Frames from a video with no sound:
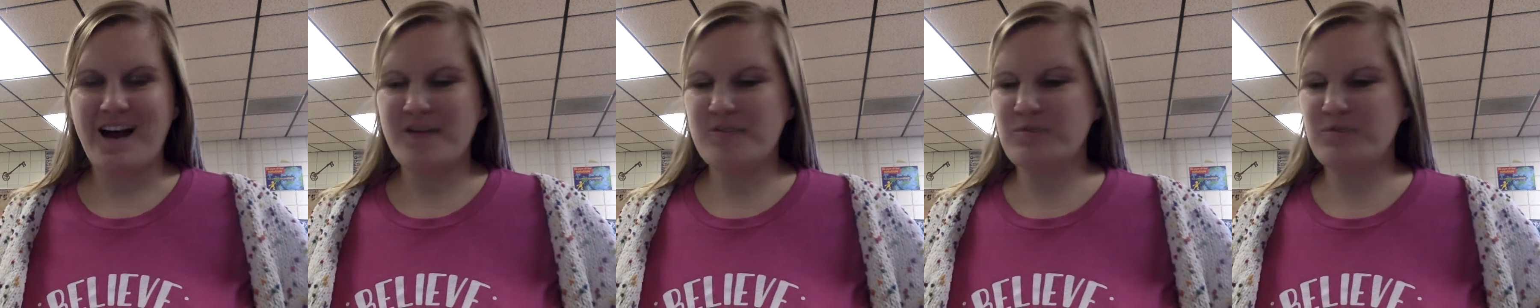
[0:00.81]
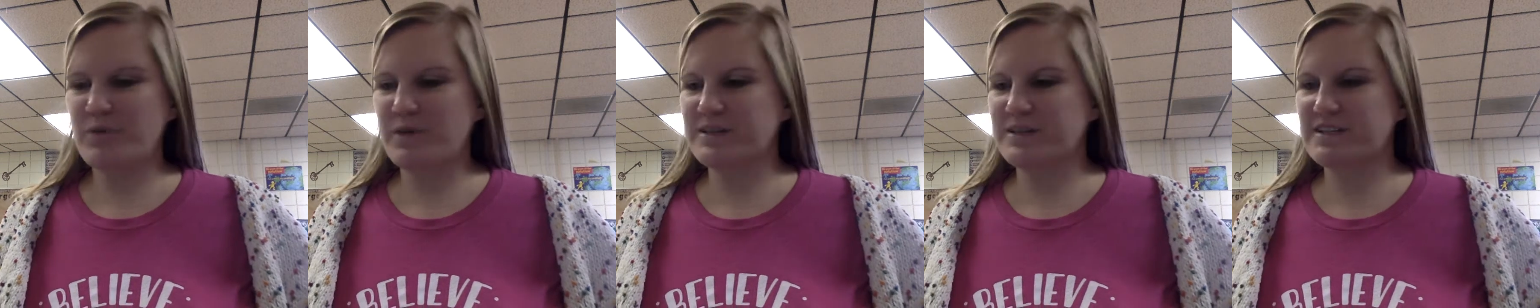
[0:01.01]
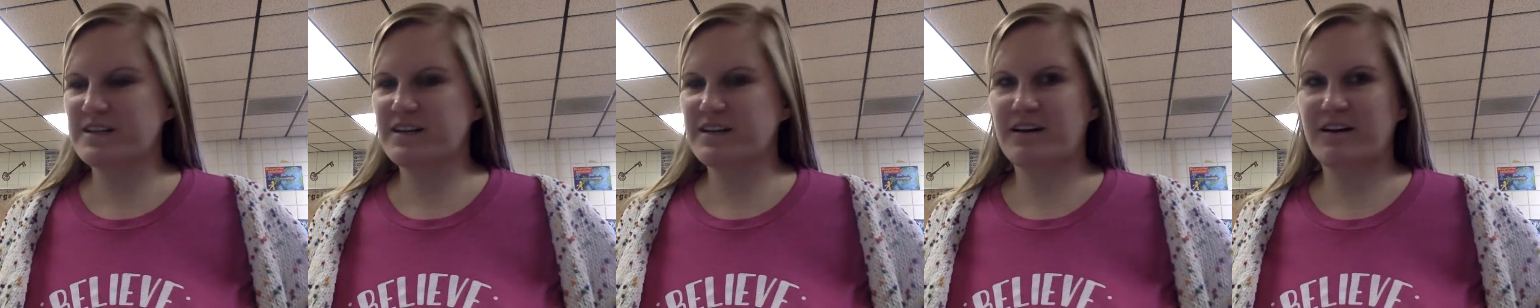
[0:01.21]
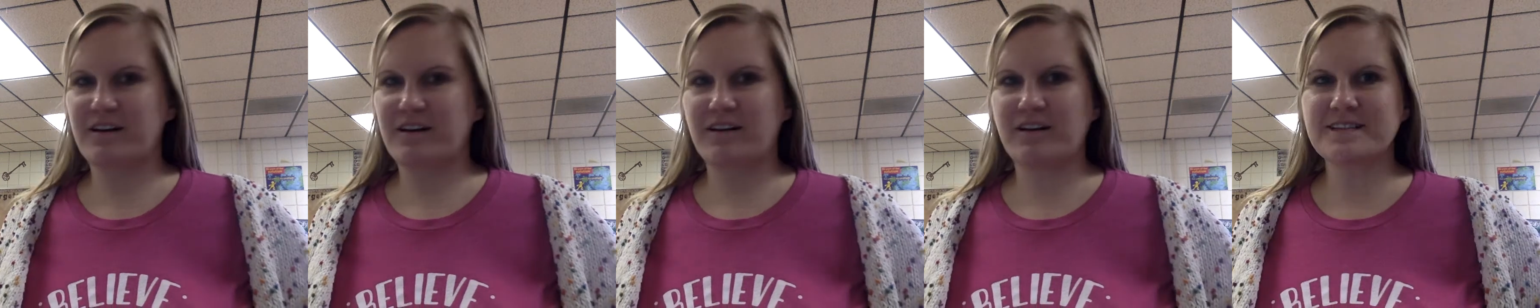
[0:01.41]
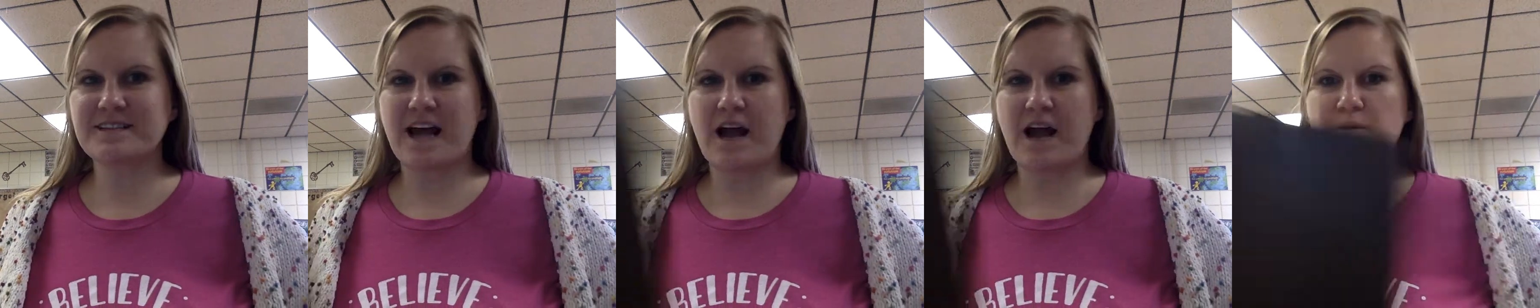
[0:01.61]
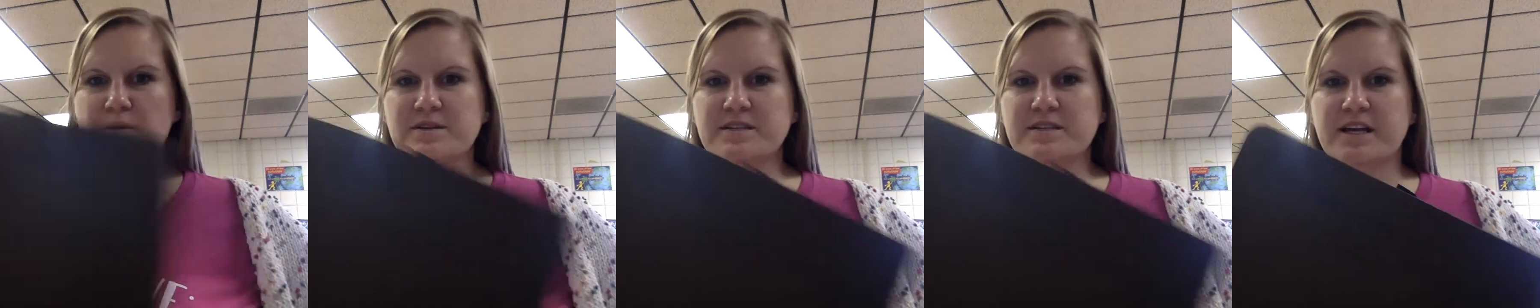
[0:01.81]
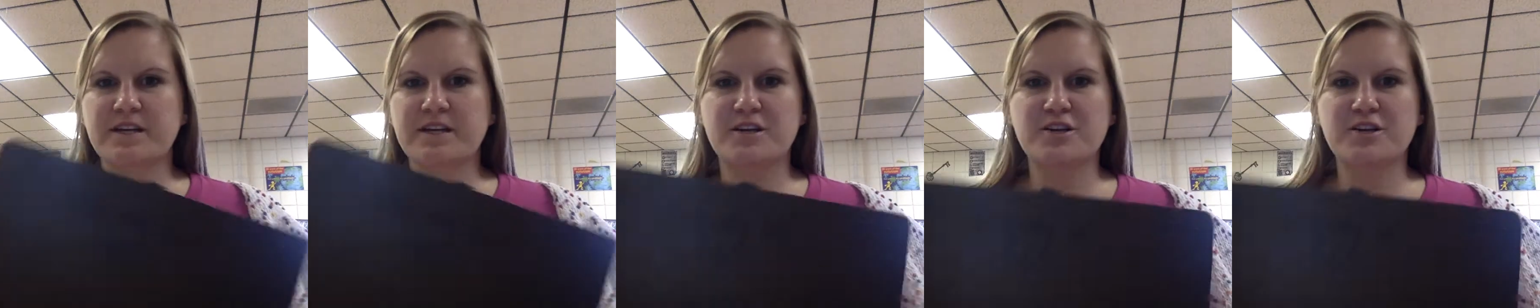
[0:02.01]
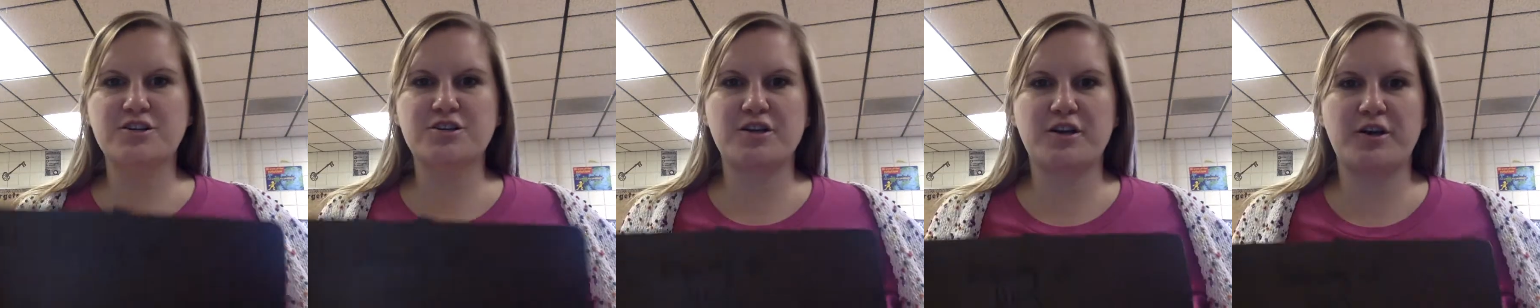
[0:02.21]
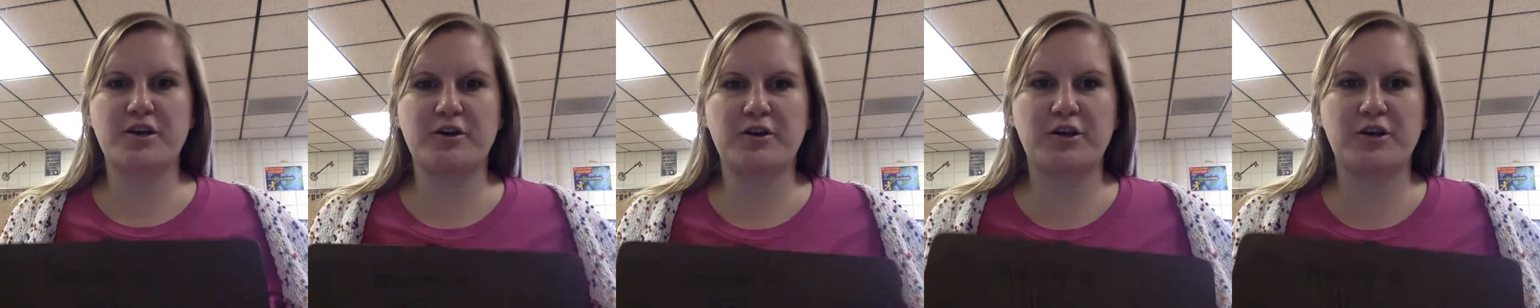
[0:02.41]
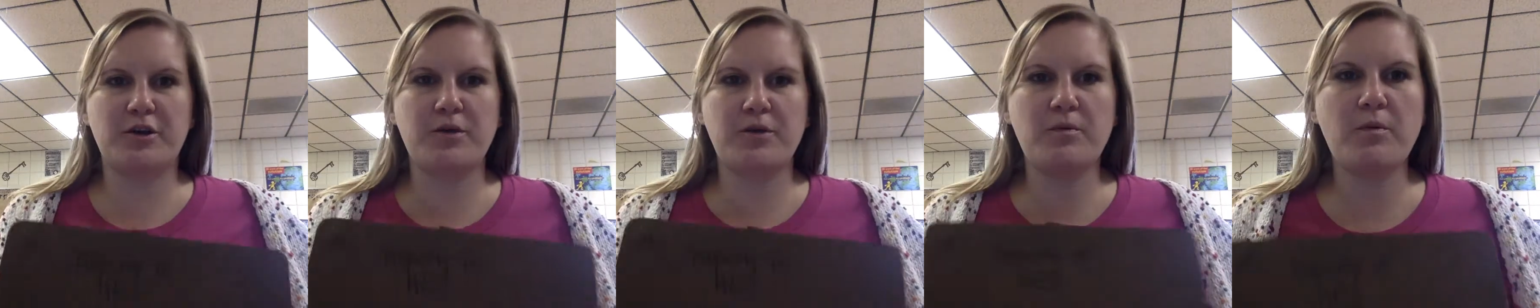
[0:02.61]
boys and girls, I was going to show
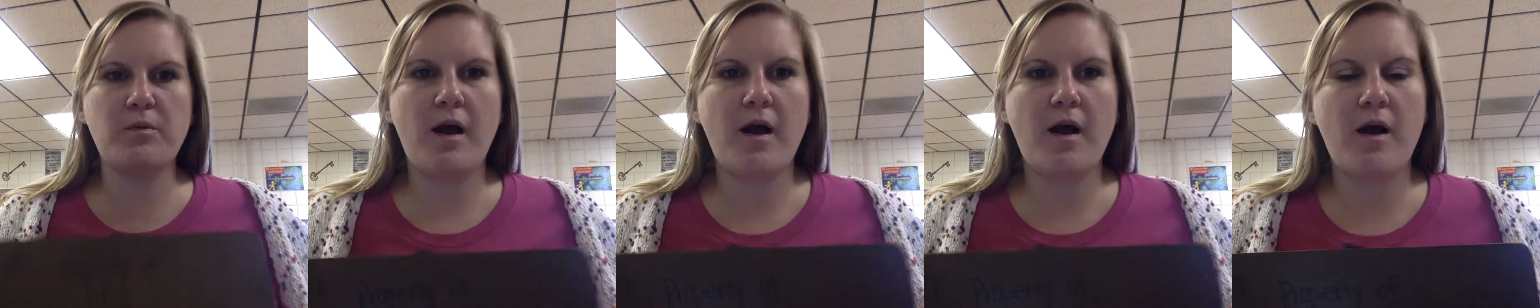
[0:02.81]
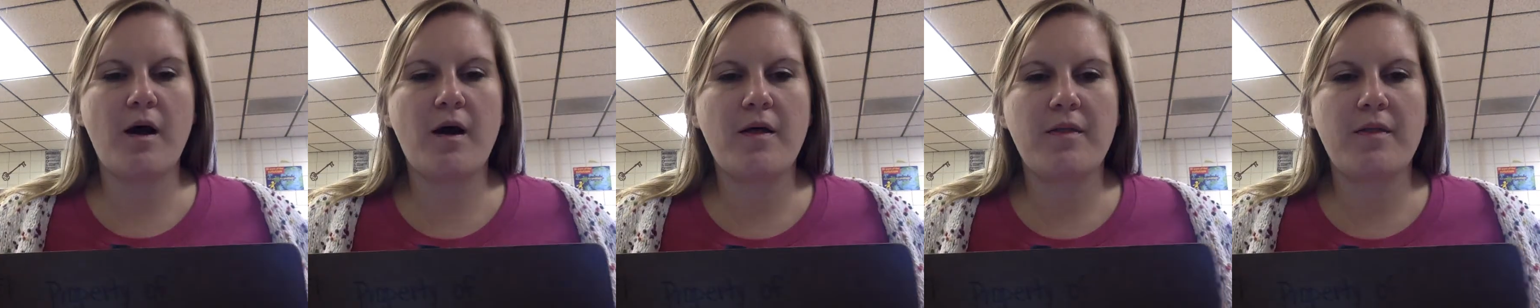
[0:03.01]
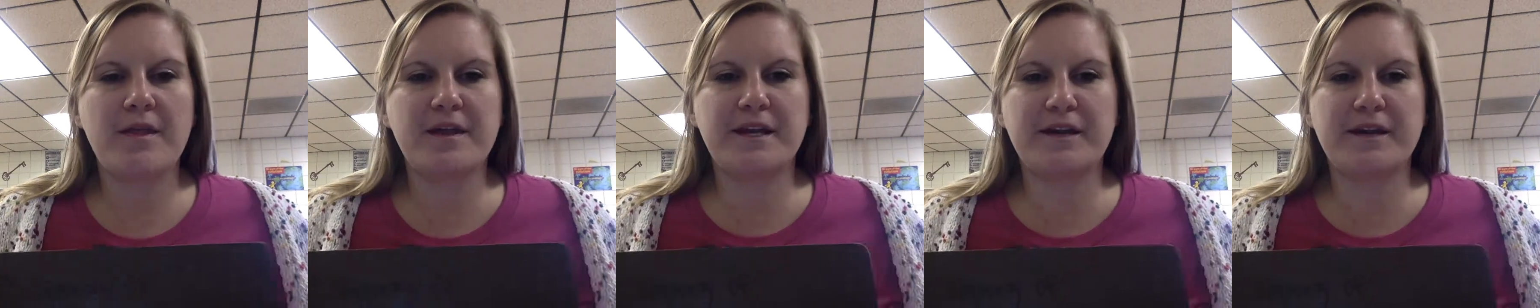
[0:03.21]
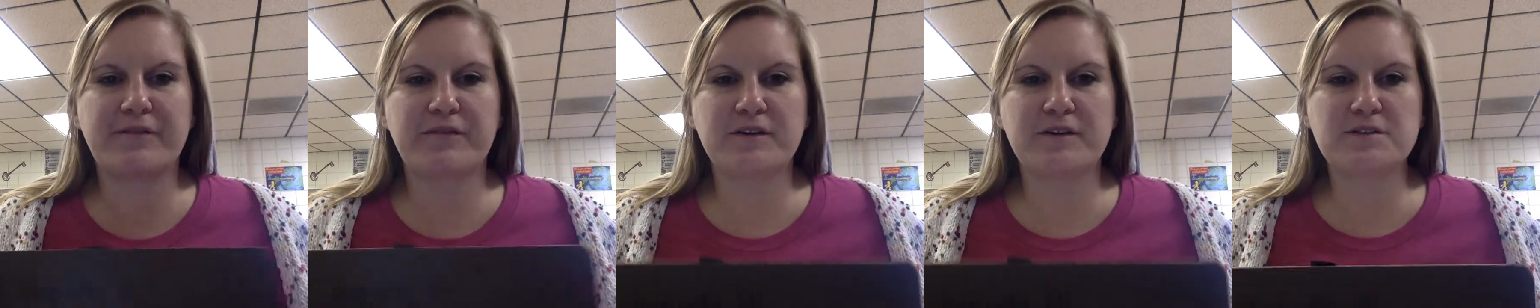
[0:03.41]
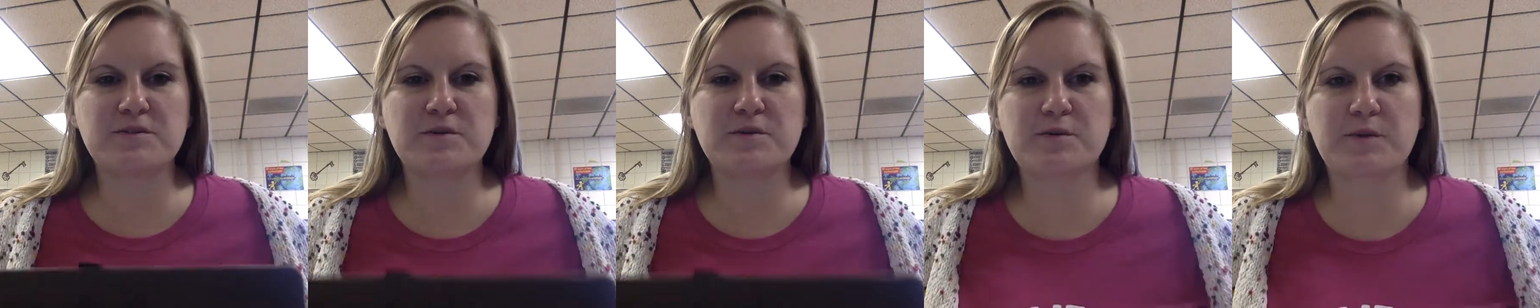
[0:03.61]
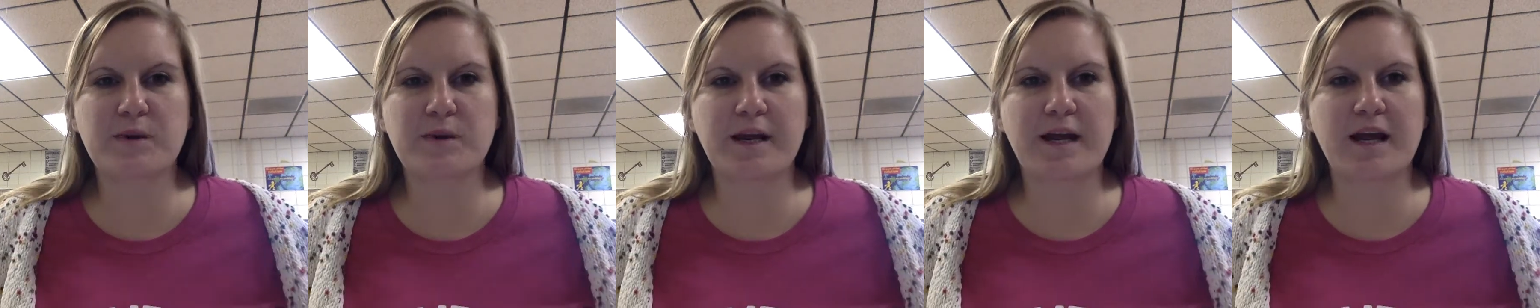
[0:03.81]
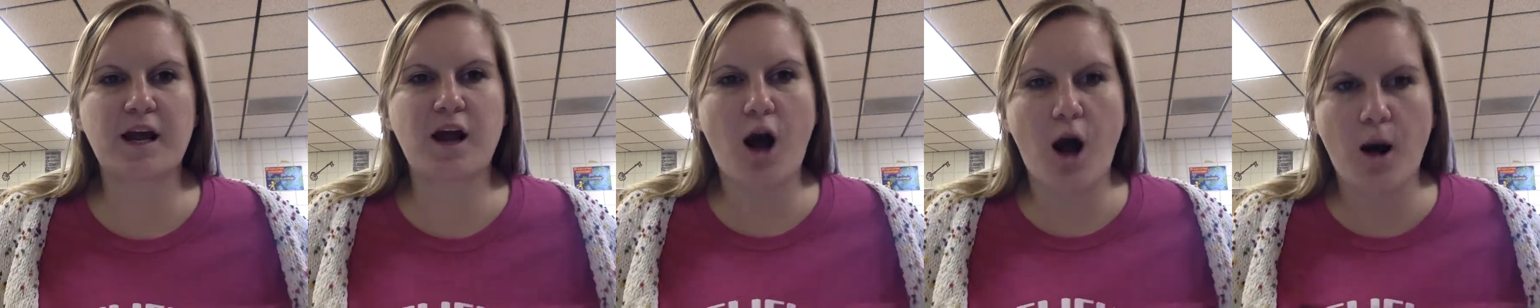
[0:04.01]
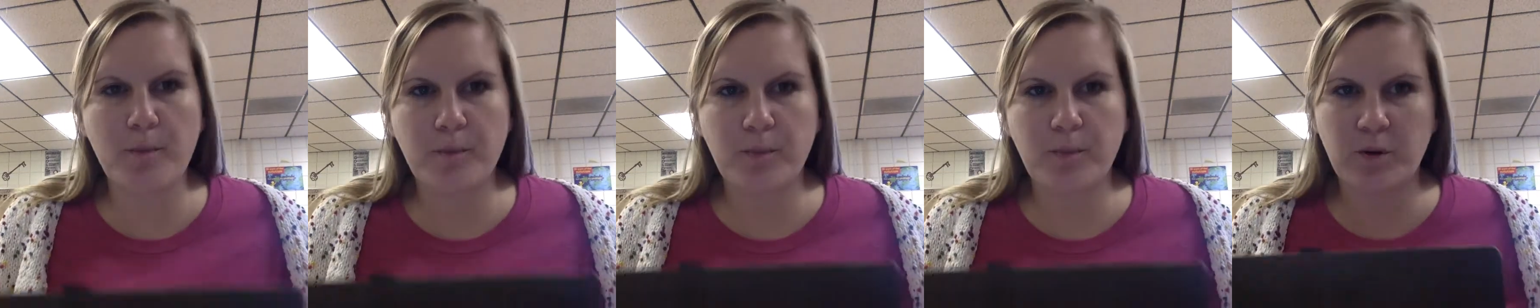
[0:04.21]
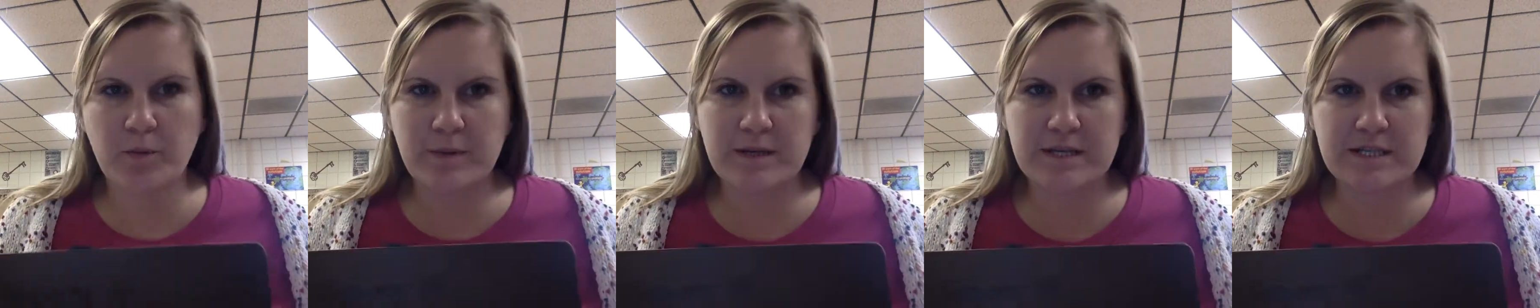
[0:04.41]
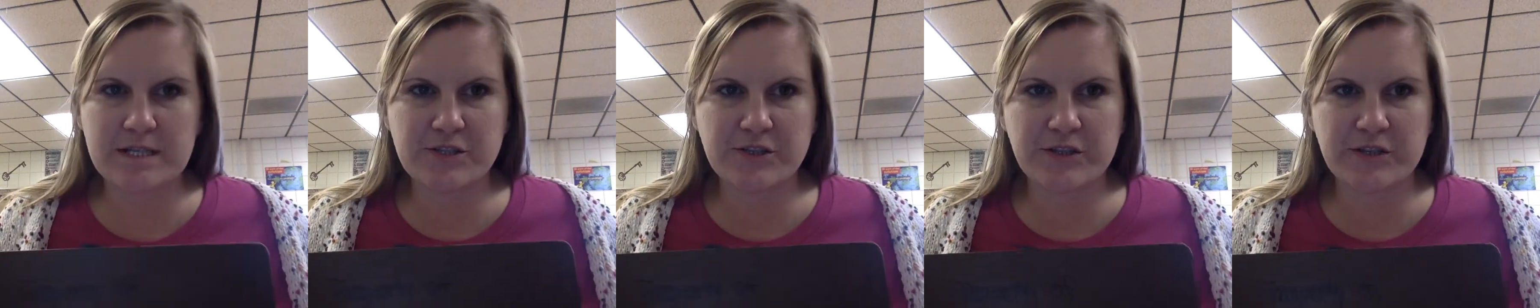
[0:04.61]
you the difference between
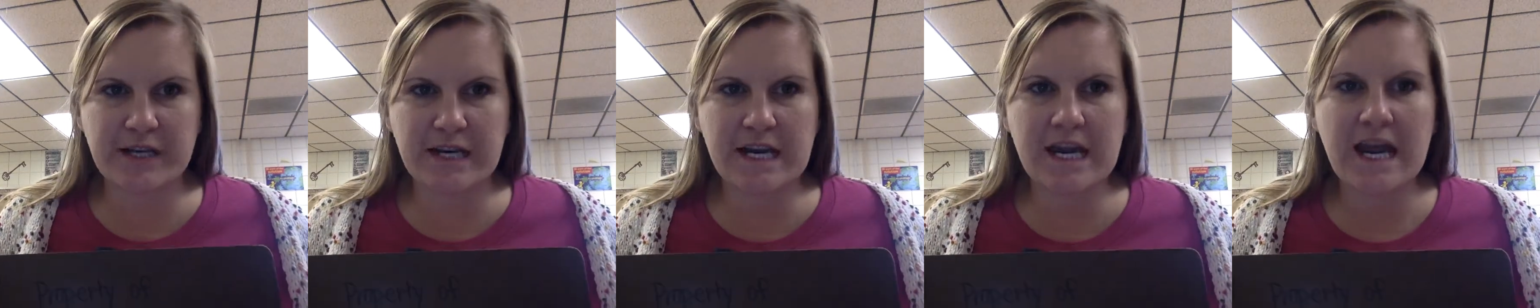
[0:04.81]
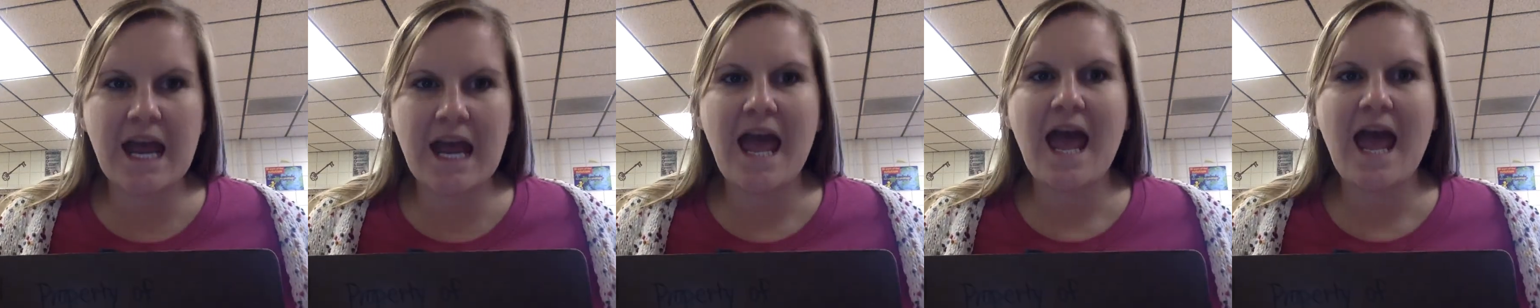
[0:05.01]
complementary